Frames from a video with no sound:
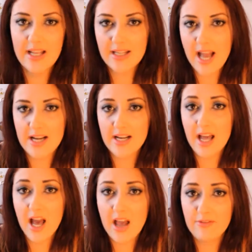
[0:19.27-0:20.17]
In
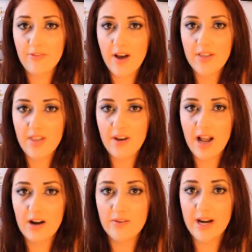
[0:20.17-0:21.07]
Canada, I find that
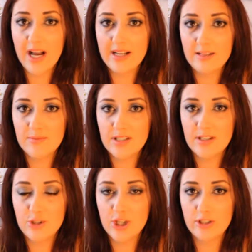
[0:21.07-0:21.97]
our items in
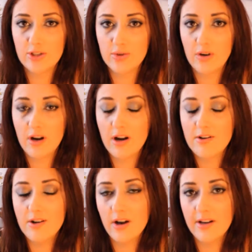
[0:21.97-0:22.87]
the drugstore are
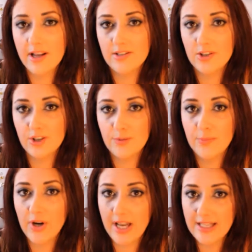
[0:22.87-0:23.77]
not as good
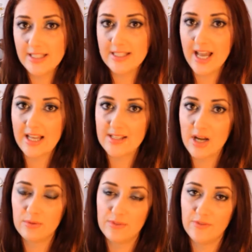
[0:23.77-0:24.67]
priced as
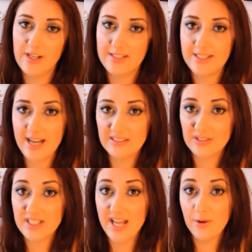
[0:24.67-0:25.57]
our friends down
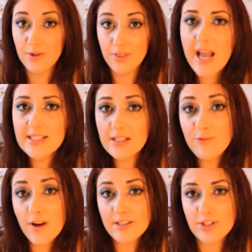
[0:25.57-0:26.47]
south. I did
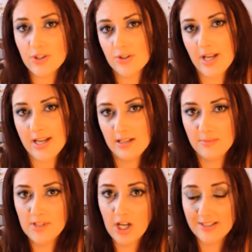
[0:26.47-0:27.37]
find certain
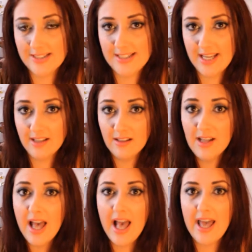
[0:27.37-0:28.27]
items on sale
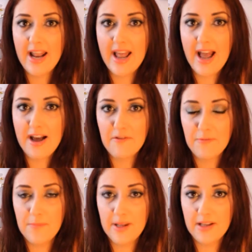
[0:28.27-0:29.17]
and I
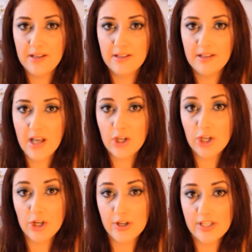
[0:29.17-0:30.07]
have been
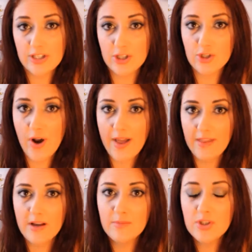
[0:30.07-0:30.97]
curious to try
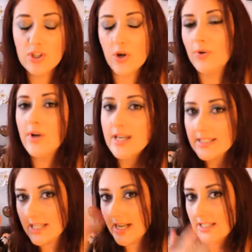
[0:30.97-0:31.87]
them. So
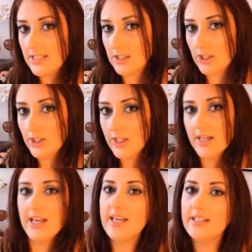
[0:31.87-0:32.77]
today's look
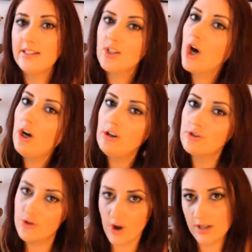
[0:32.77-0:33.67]
is
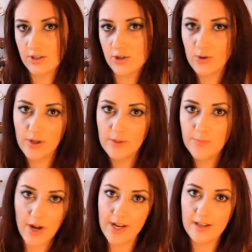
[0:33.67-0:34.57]
all drugstore
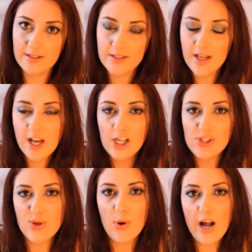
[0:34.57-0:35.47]
products.
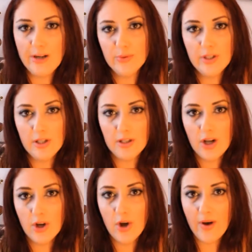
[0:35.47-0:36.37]
So I
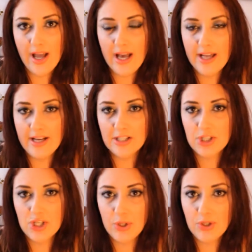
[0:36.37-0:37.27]
will go ahead and
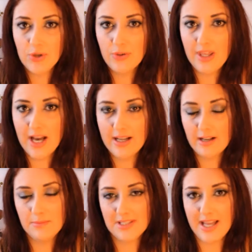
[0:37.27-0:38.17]
show you the
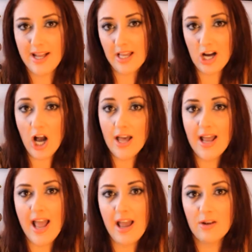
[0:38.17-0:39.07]
items that I got
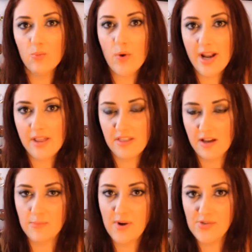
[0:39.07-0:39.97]
and what I
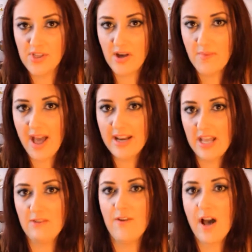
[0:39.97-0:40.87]
think about them and
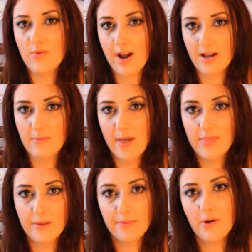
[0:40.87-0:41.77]
if I recommend
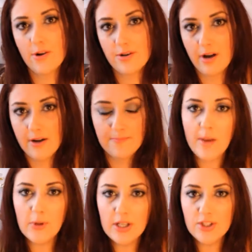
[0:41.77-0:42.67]
them or not.
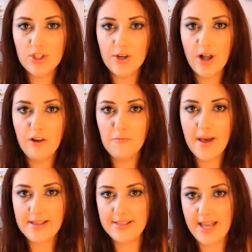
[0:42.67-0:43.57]
I'm going to start off
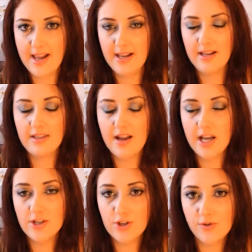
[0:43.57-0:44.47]
by saying that
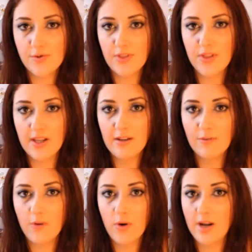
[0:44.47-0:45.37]
I do think
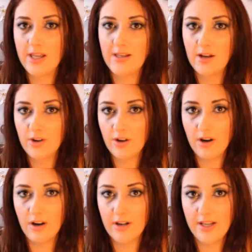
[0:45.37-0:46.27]
for a
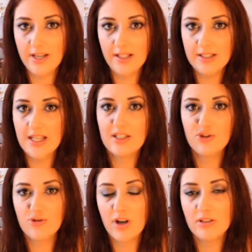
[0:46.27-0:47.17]
younger audience
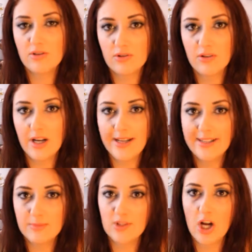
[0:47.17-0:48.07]
that drugstore
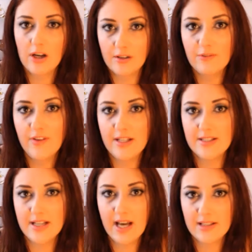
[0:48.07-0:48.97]
items are
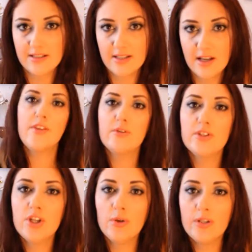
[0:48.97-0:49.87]
fantastic. There
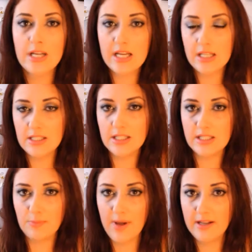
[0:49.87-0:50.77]
is no need to
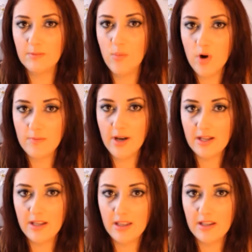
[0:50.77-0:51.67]
spend more
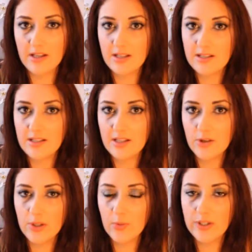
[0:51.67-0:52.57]
money than
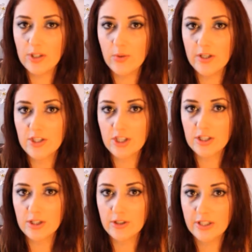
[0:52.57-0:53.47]
necessary when you are
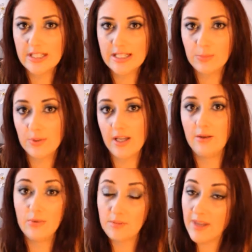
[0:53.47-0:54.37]
just learning to play
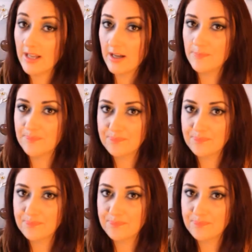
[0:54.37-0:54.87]
with makeup.